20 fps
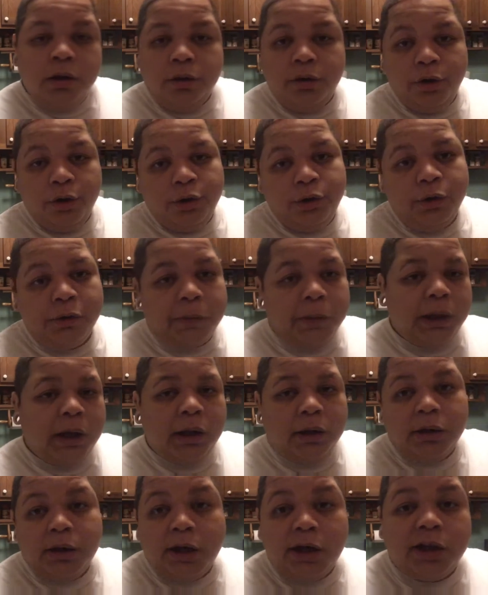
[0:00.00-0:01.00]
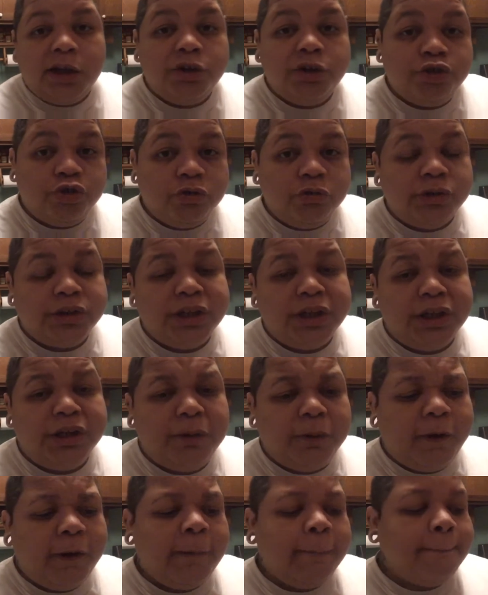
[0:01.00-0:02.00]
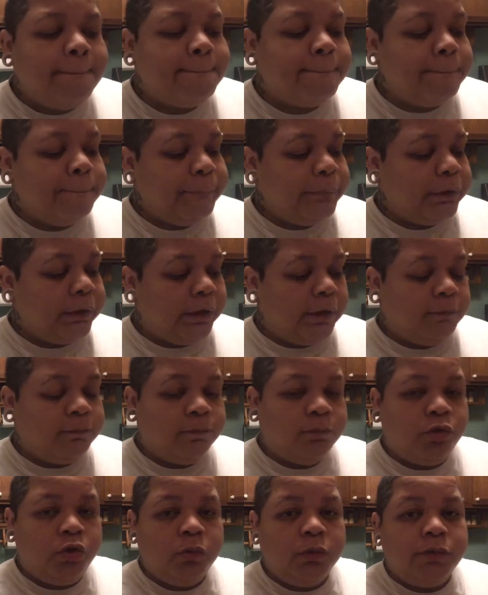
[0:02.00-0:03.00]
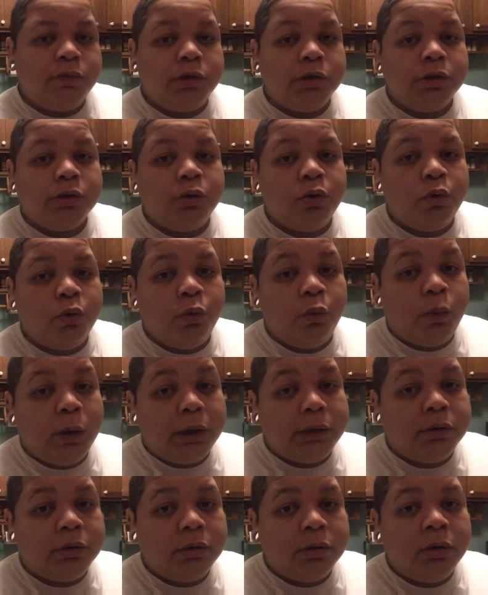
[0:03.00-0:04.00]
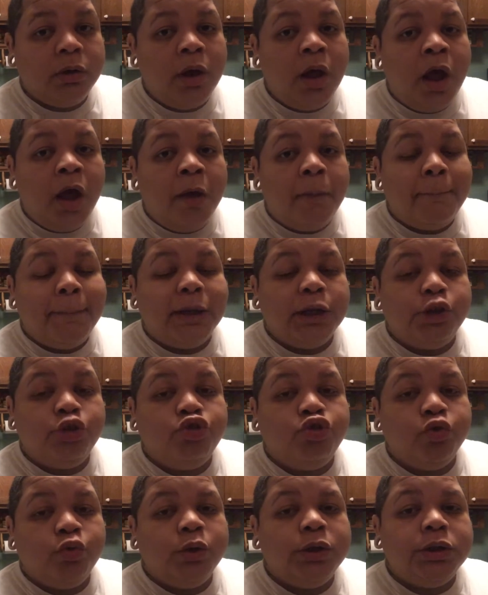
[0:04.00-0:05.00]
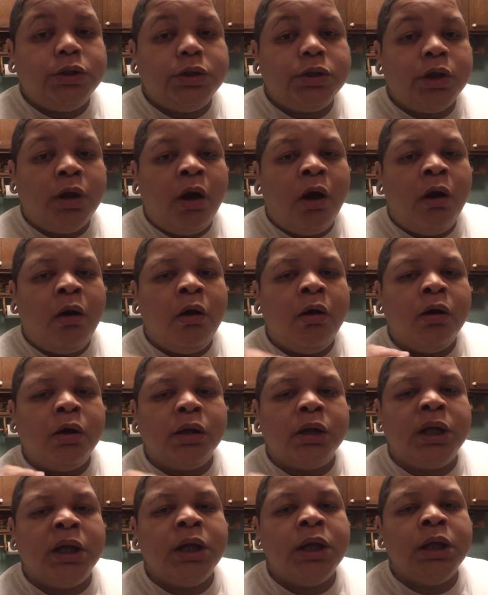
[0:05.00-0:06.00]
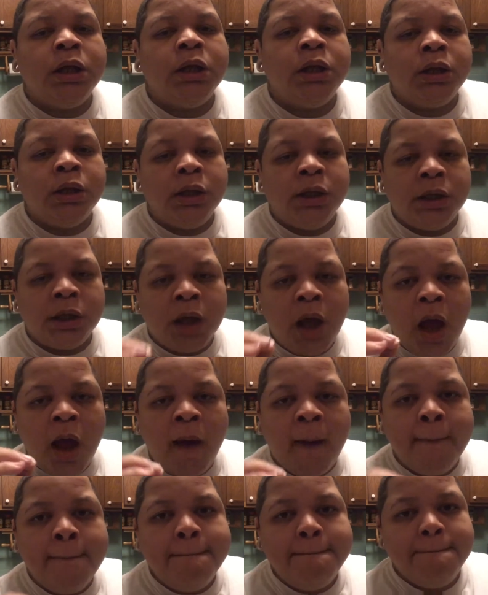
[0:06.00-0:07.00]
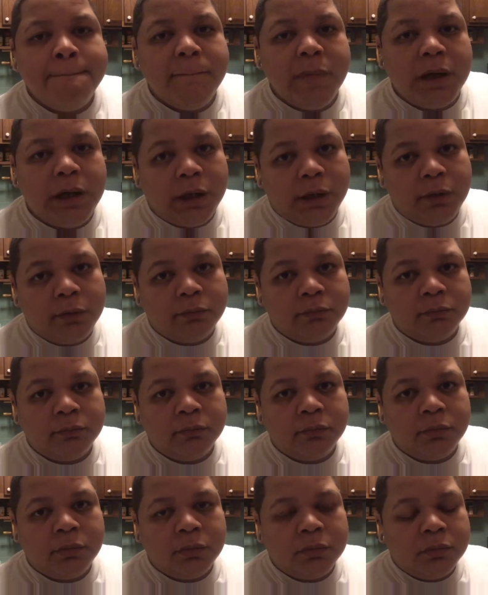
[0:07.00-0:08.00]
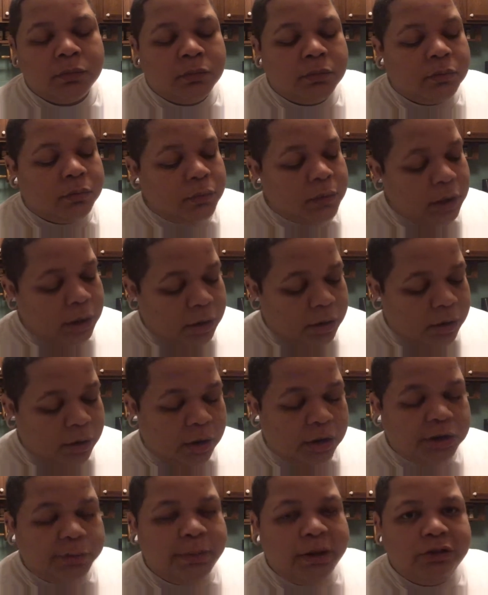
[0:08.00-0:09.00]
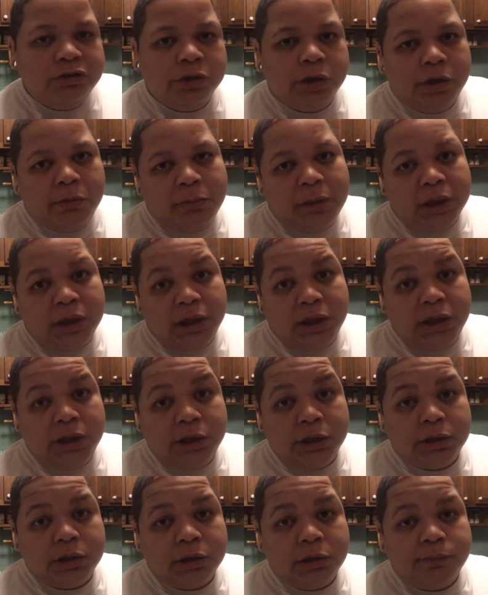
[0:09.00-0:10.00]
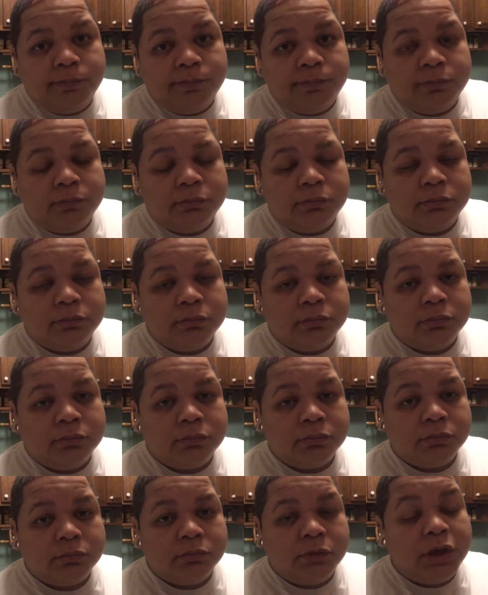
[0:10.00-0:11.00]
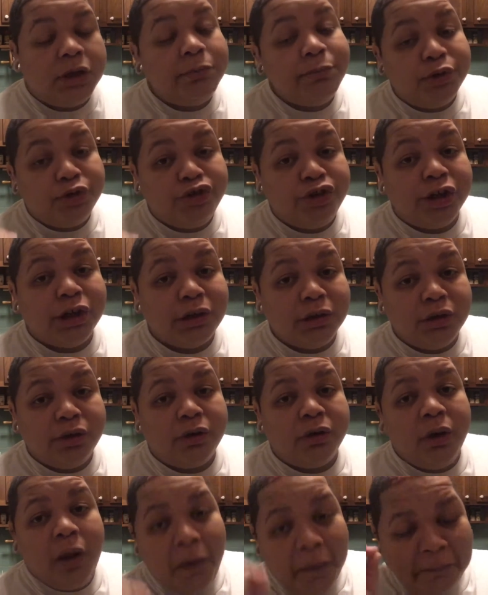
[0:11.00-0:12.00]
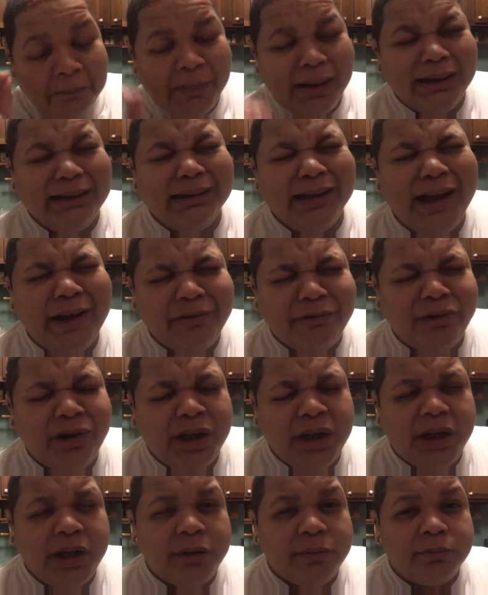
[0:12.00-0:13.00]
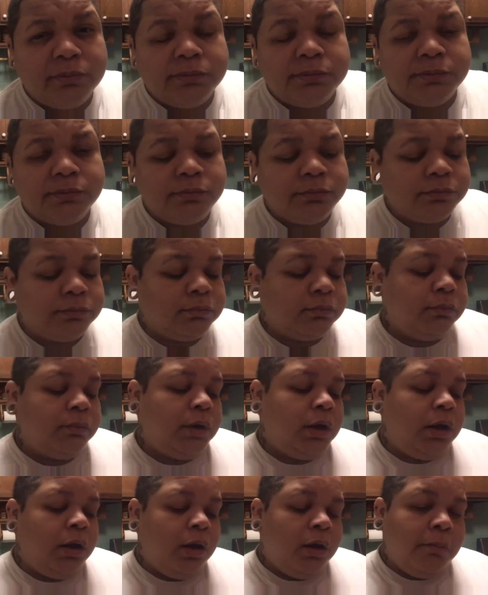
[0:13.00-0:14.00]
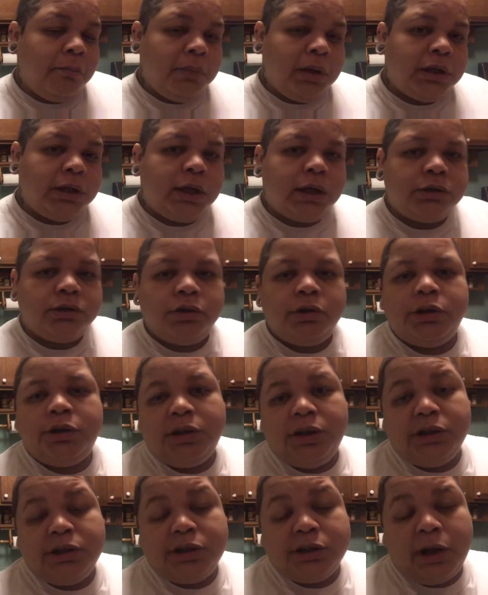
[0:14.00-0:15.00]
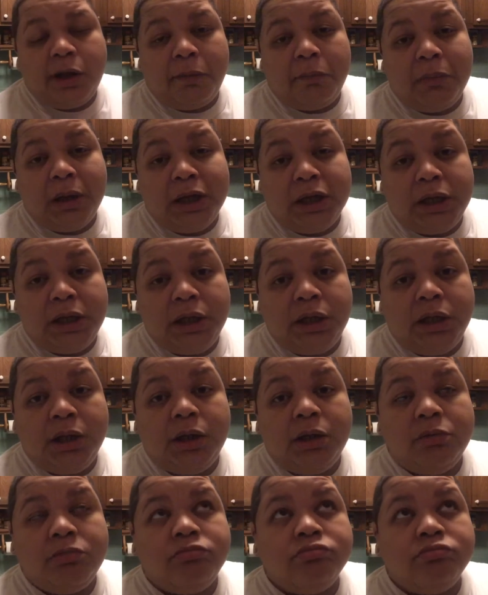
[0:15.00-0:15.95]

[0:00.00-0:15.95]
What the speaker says: Y'all know I got a lot of issues anyway, but with this cold weather, my joints are killing me. Especially my knees. In particular, my left knee. My doctor says that my knee